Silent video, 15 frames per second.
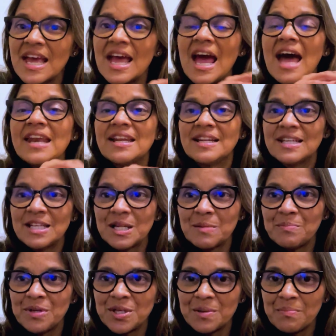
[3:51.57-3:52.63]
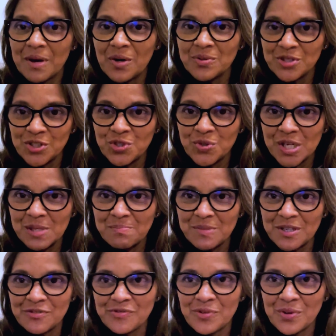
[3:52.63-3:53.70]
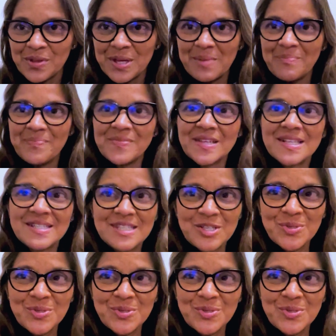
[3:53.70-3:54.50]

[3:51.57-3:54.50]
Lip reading: and a little bit about the treatment for them. See you